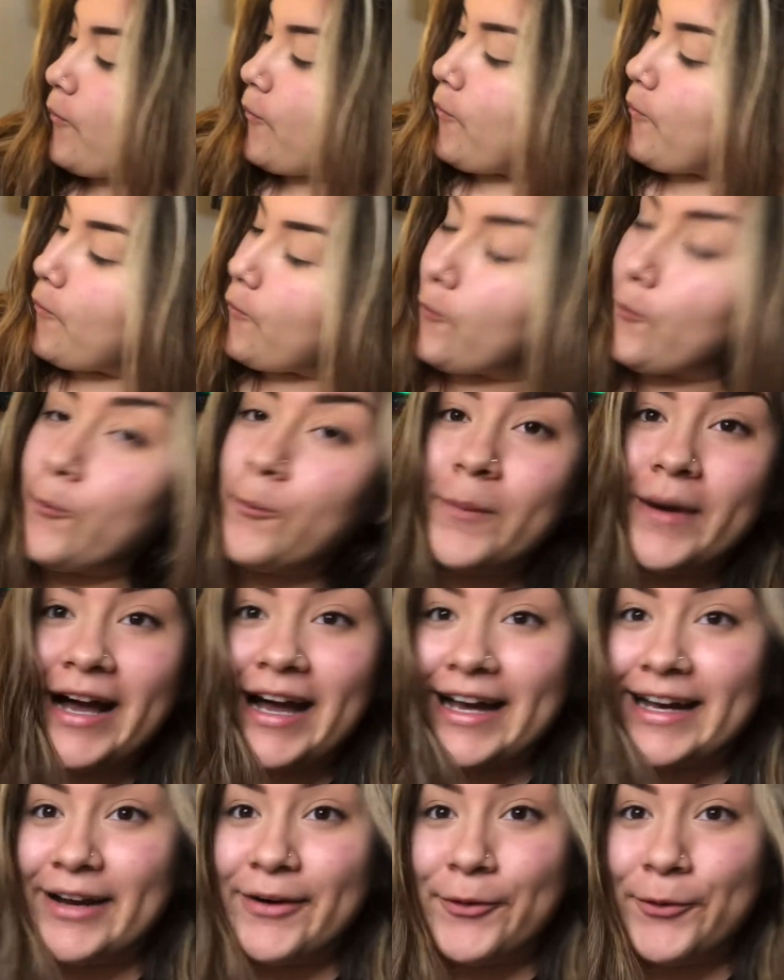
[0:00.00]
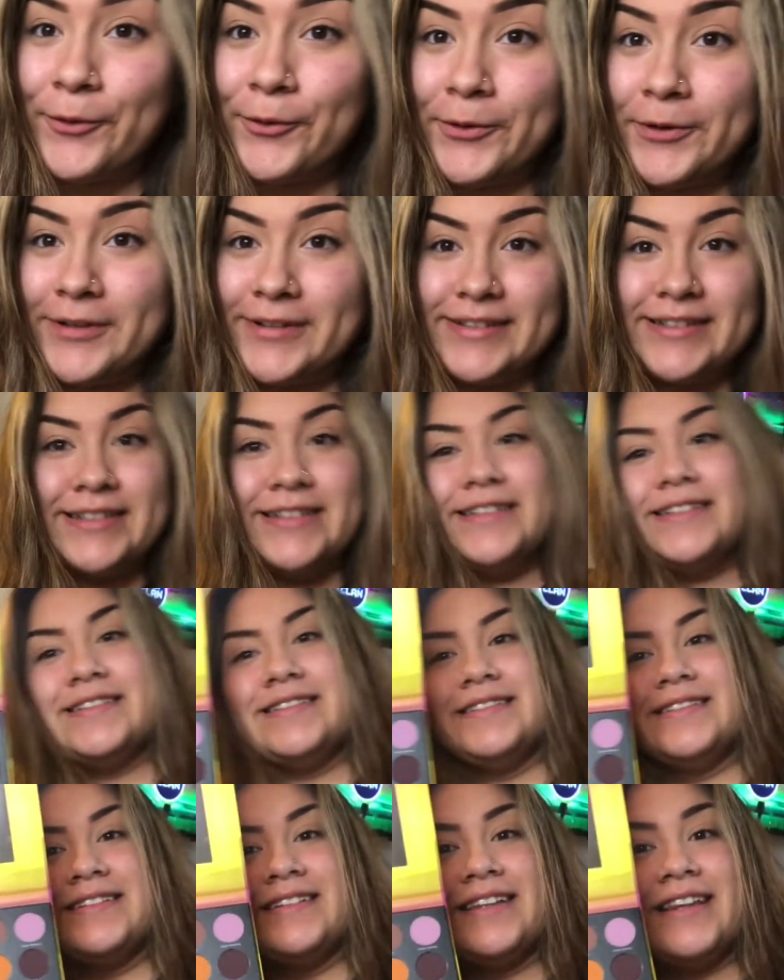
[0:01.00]
oh my god,
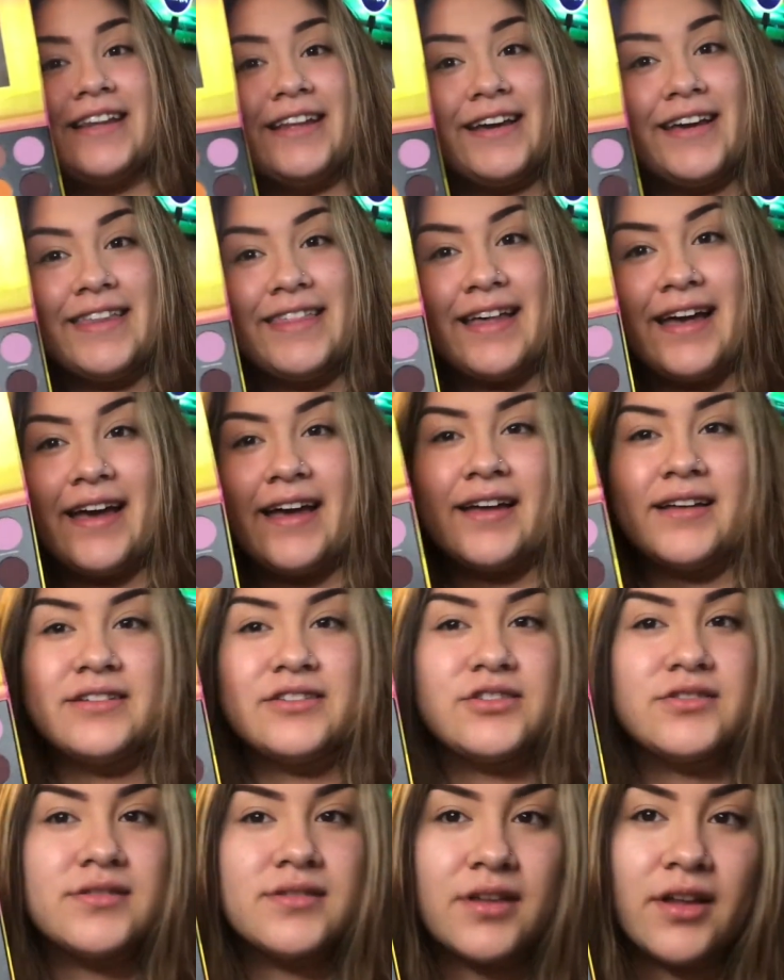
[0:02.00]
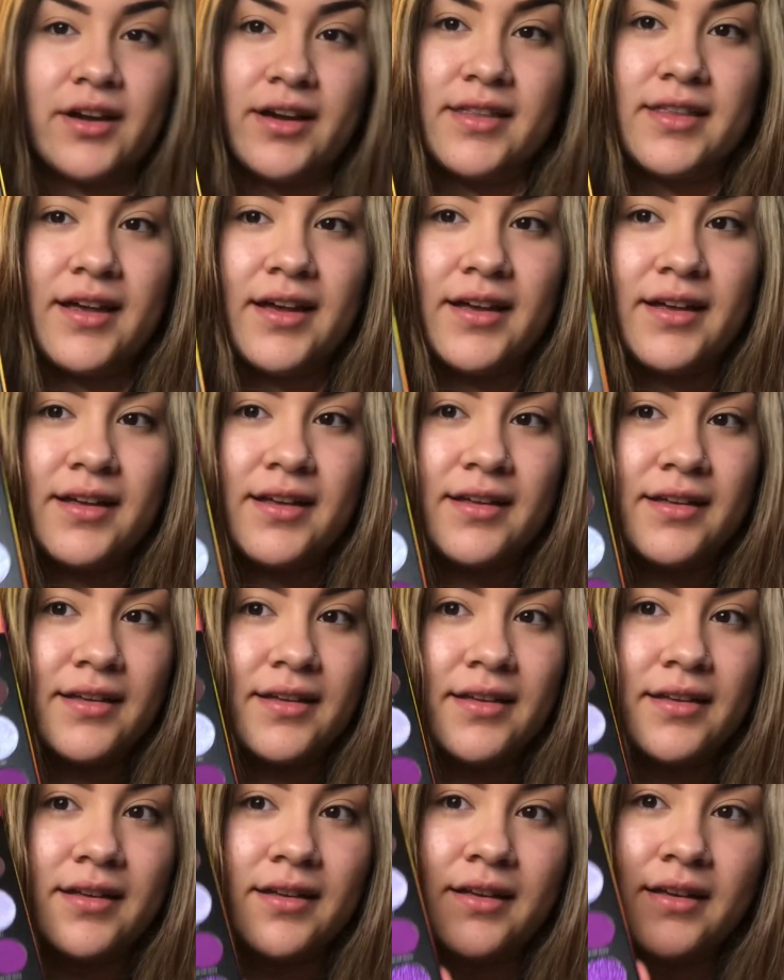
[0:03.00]
look at that, just look at that.
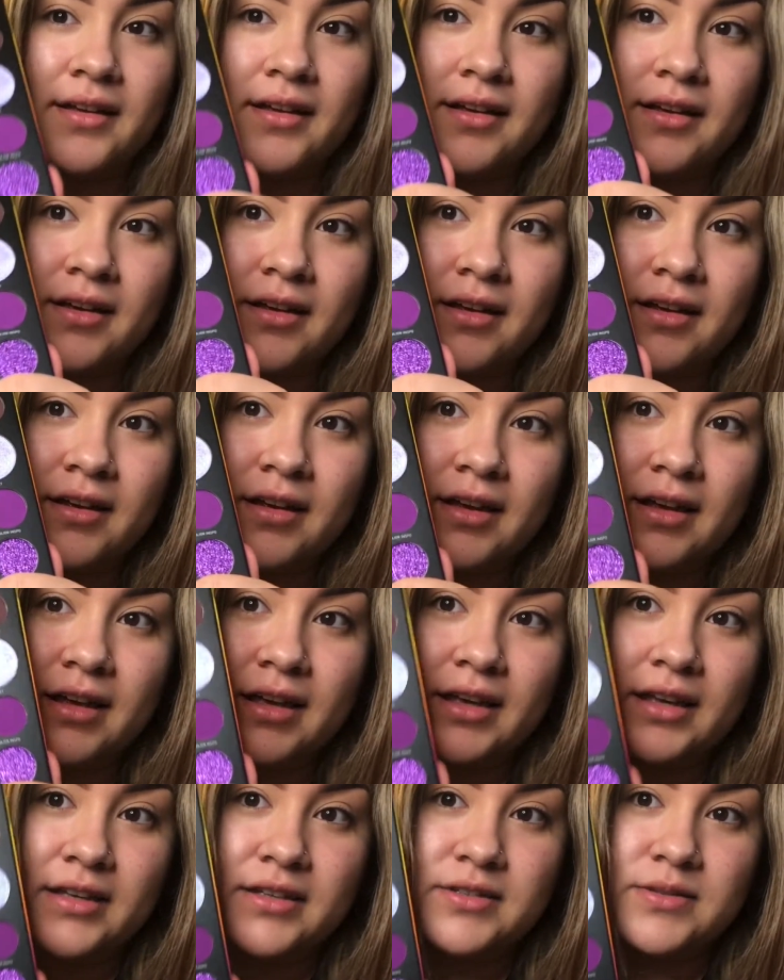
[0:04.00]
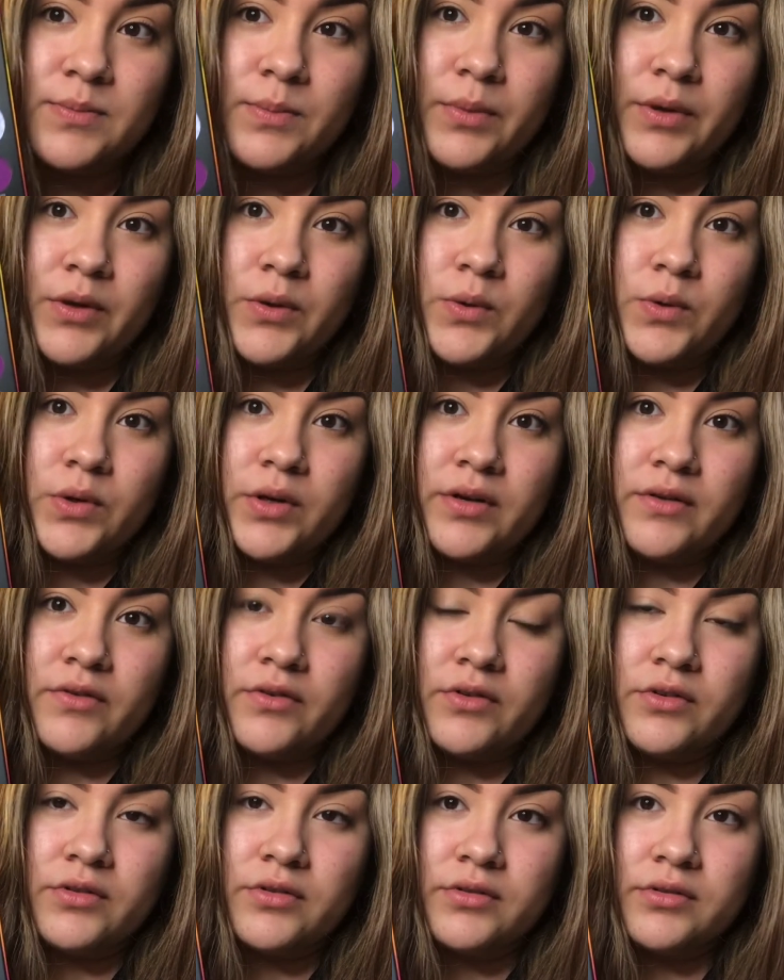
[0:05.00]
It is
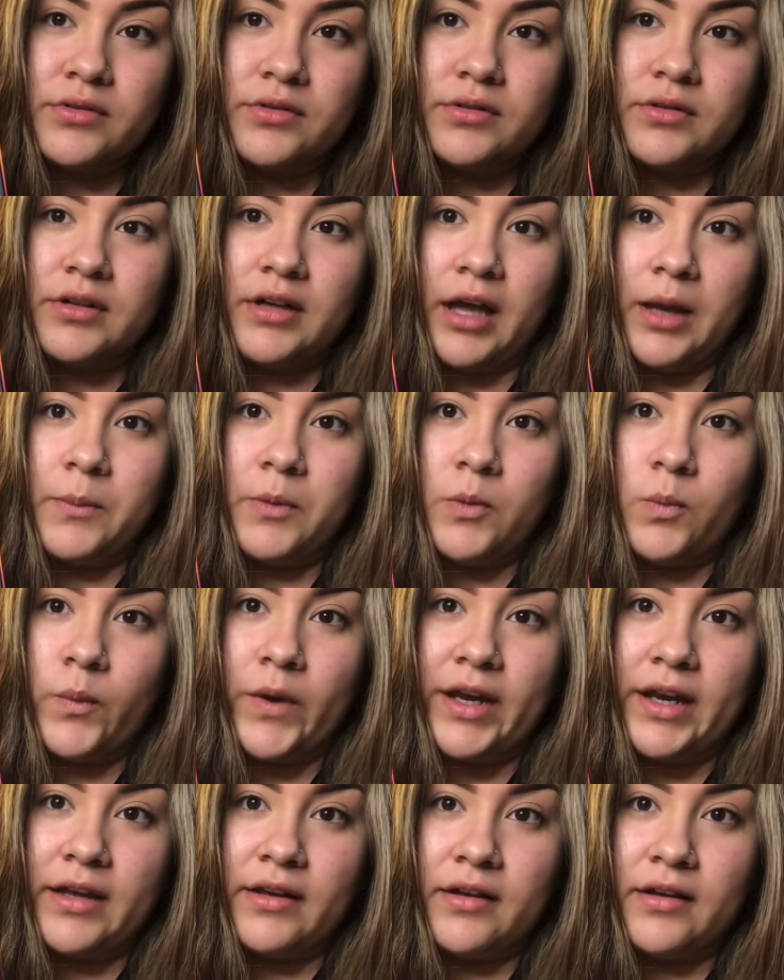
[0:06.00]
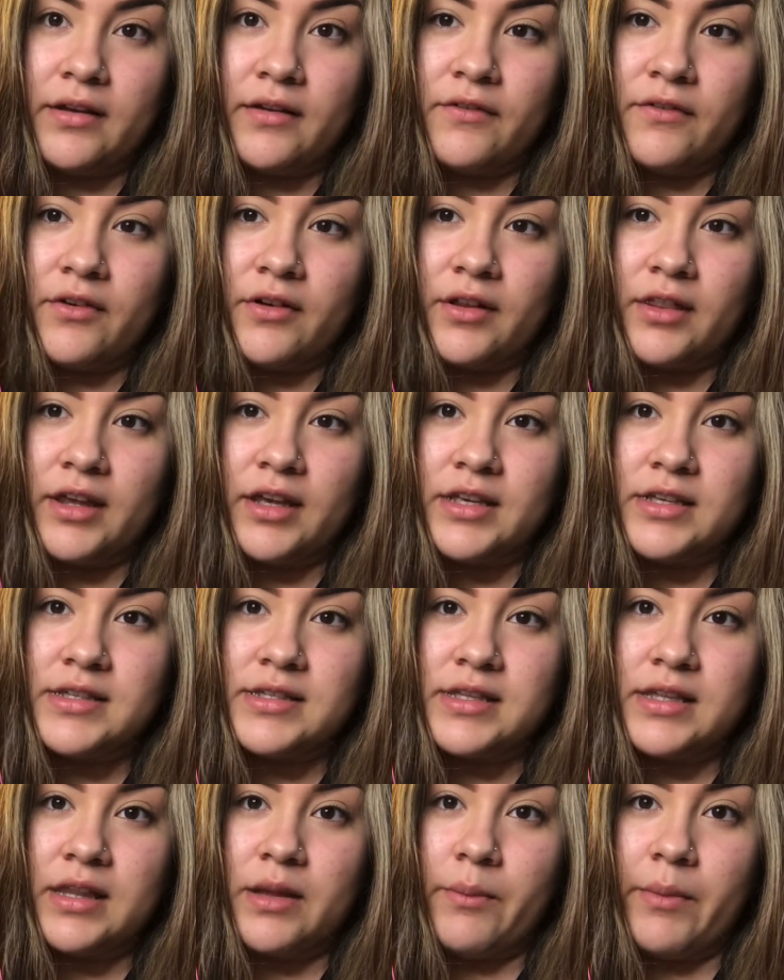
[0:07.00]
beautiful. I've been waiting for this in
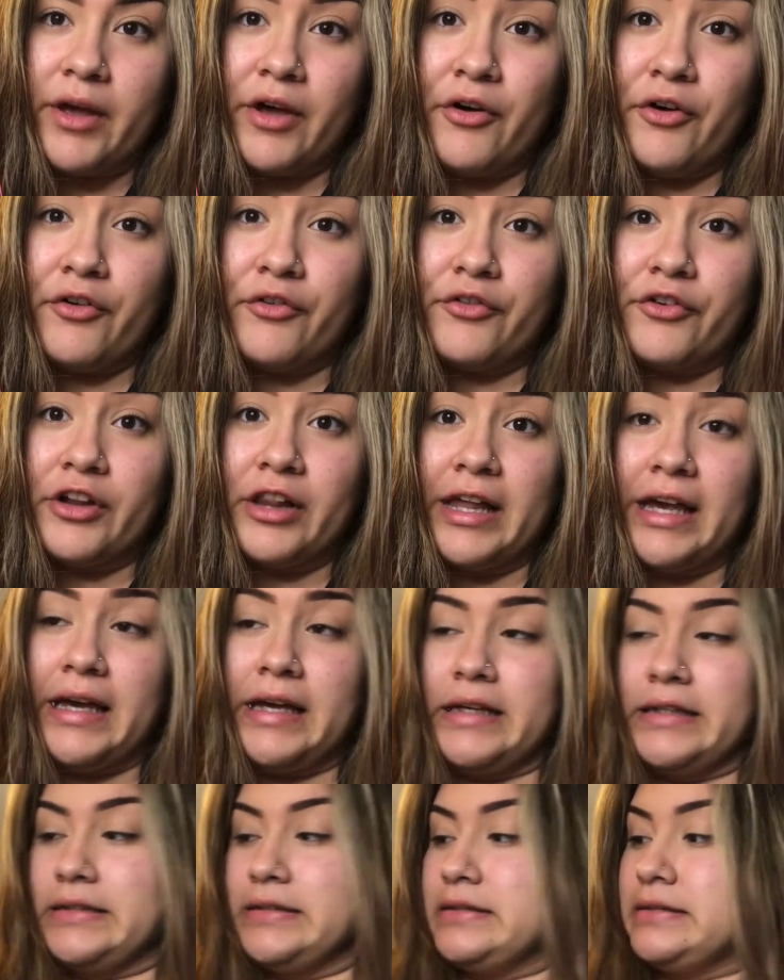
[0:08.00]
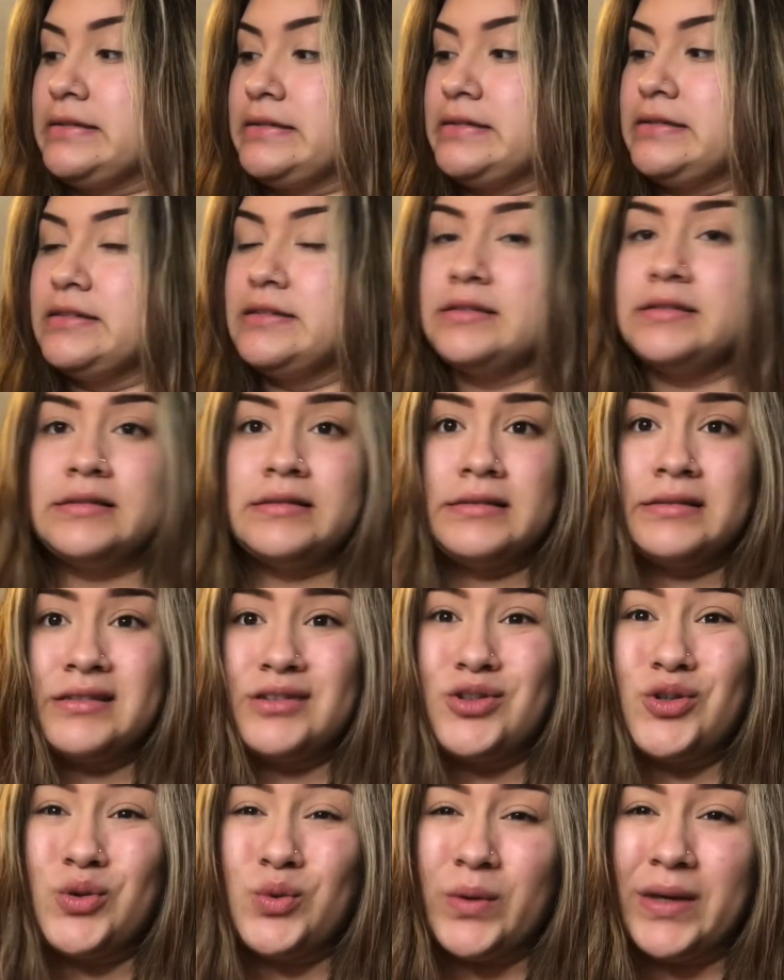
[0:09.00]
the mail for like
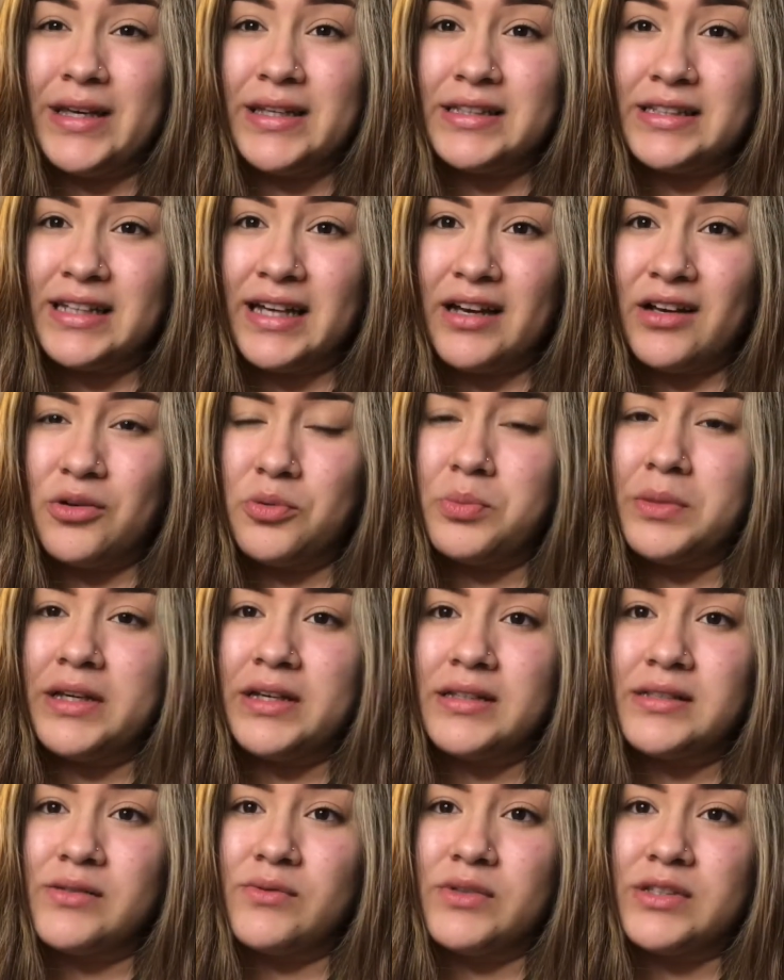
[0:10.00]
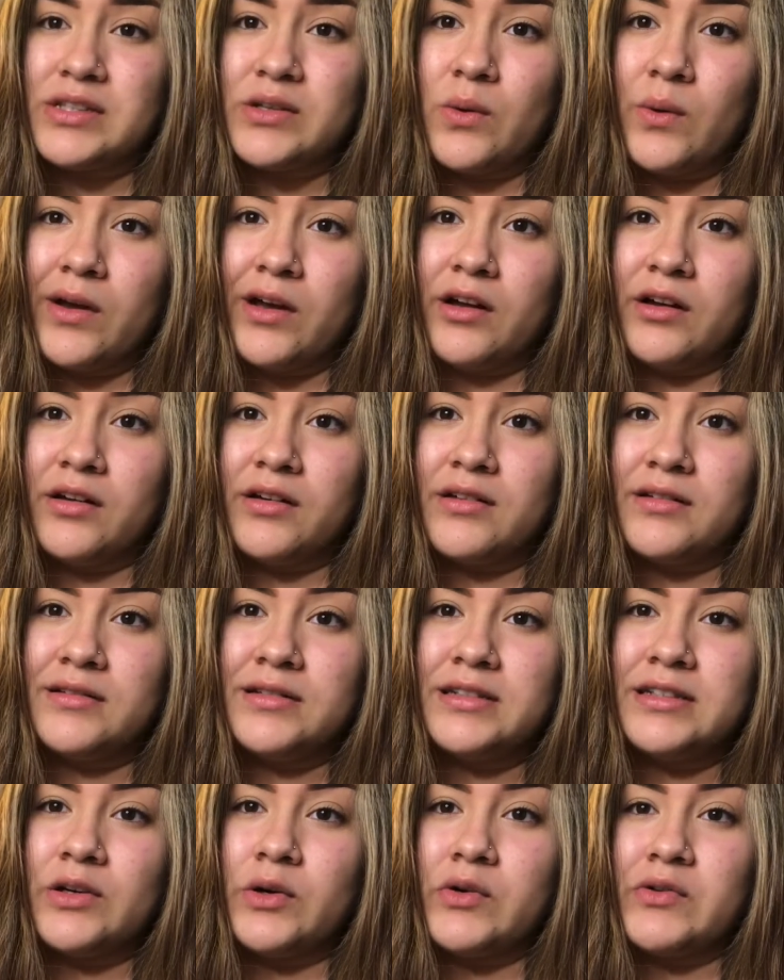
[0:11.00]
2 weeks now because of what's going on,
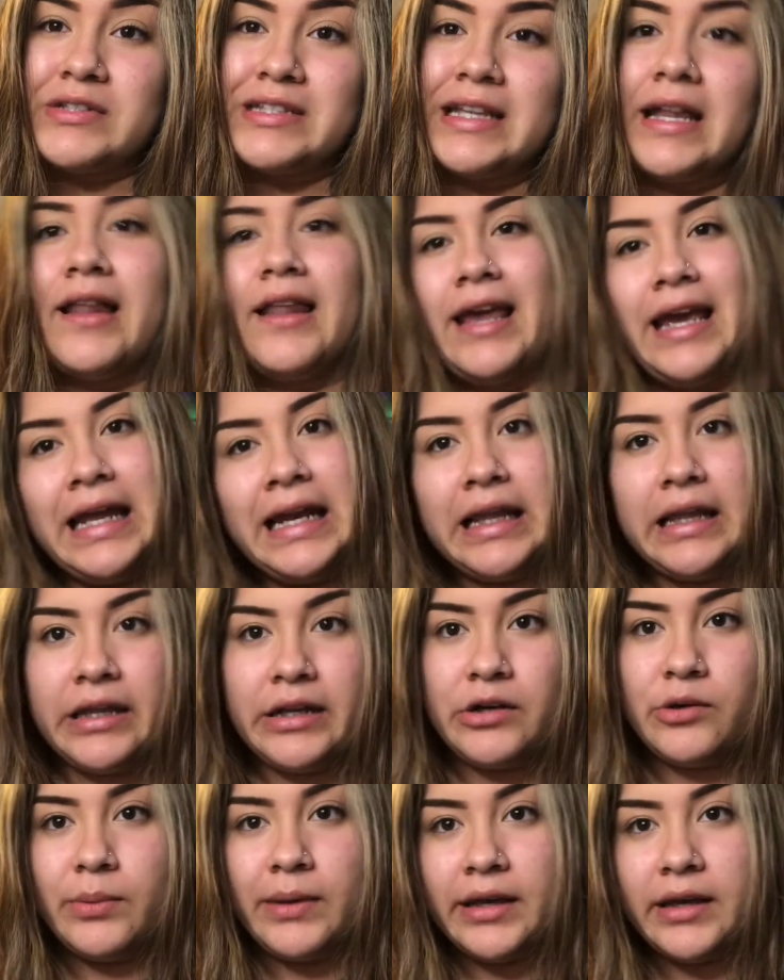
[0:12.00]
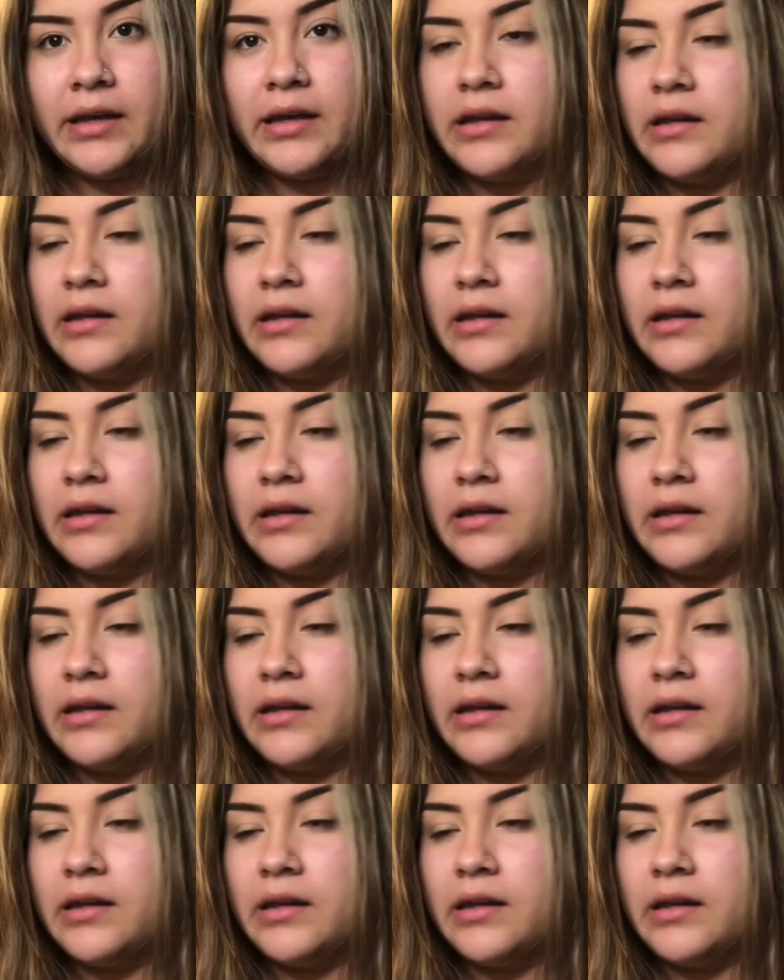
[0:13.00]
so it was delayed a little bit.